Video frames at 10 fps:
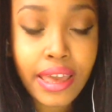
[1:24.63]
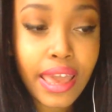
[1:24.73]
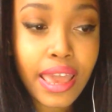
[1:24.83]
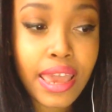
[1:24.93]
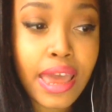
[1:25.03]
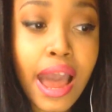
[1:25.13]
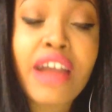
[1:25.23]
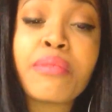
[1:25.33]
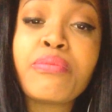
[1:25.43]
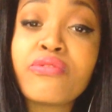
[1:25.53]
And
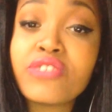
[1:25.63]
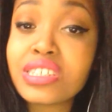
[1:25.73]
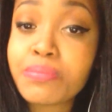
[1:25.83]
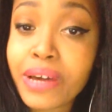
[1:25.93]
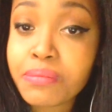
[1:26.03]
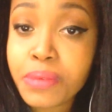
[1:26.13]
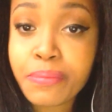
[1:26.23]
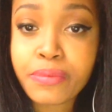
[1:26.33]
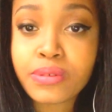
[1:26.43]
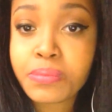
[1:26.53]
I respect
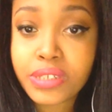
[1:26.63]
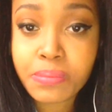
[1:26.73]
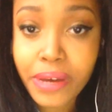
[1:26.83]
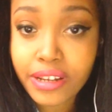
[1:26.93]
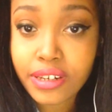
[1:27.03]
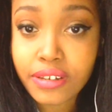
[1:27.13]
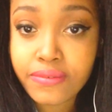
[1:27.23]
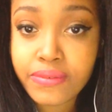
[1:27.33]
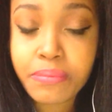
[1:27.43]
people's perspectives